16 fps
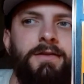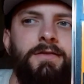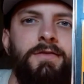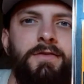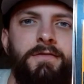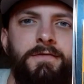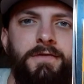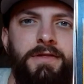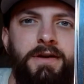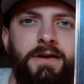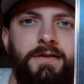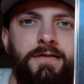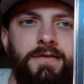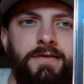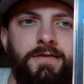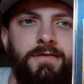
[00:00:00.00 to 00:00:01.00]
So for
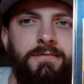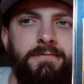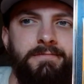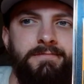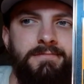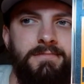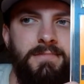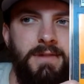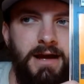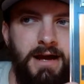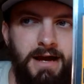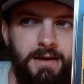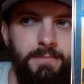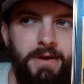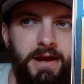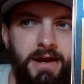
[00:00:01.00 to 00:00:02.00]
this,
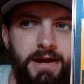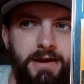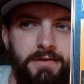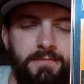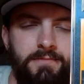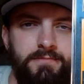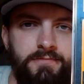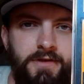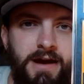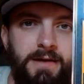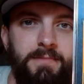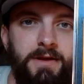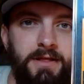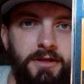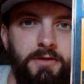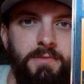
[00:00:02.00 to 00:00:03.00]
I paid
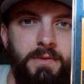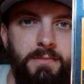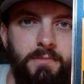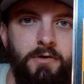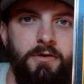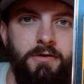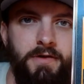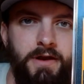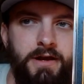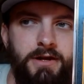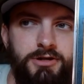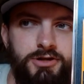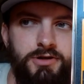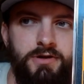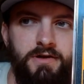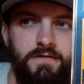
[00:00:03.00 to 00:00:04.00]
probably a little bit more than I
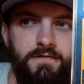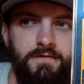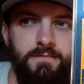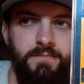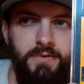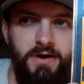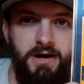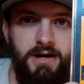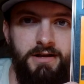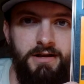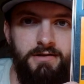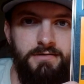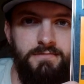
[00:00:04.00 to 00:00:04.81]
should have, but